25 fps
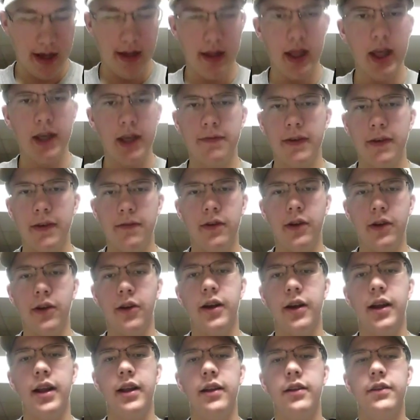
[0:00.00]
Like 500
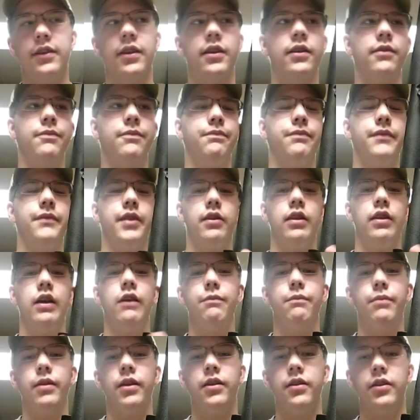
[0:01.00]
grains. You know,
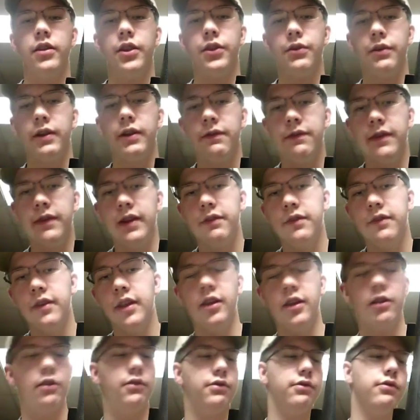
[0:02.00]
I've been to the
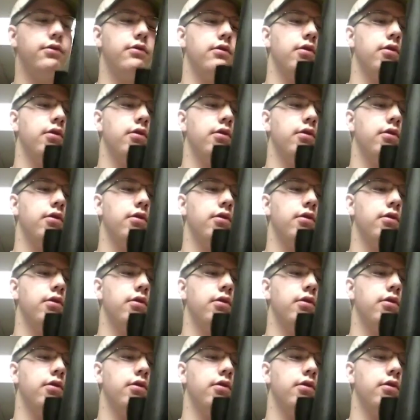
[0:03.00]
350, you know,